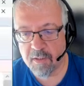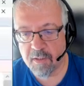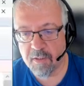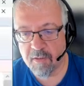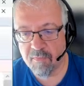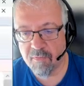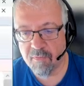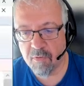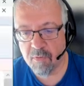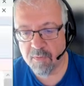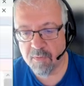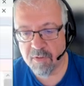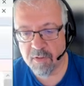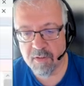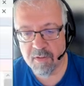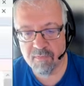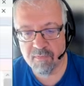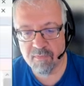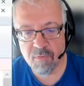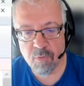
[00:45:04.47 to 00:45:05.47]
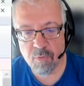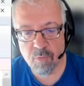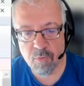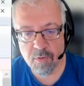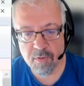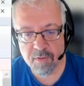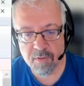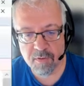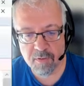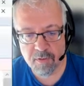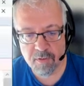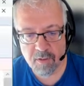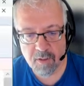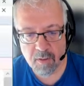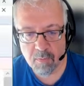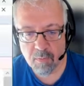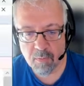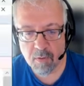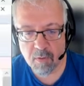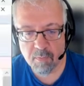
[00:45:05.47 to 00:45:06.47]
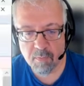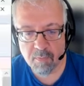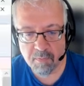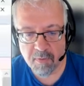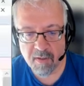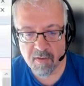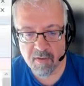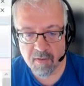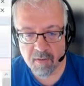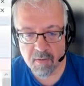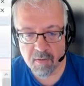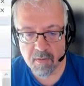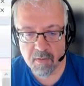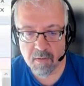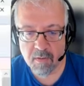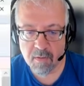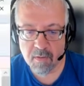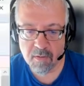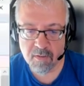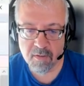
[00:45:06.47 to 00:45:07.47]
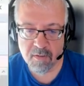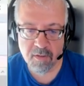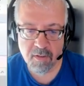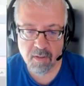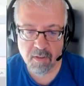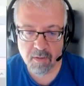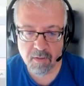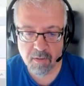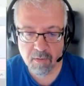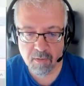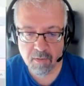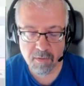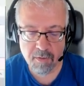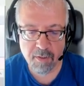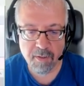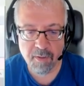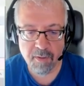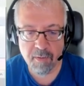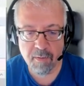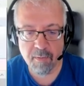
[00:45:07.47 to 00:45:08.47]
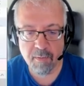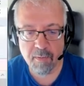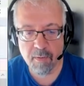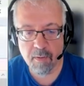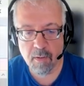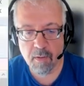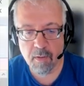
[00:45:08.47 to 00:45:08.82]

the data from this view in the table per sec there.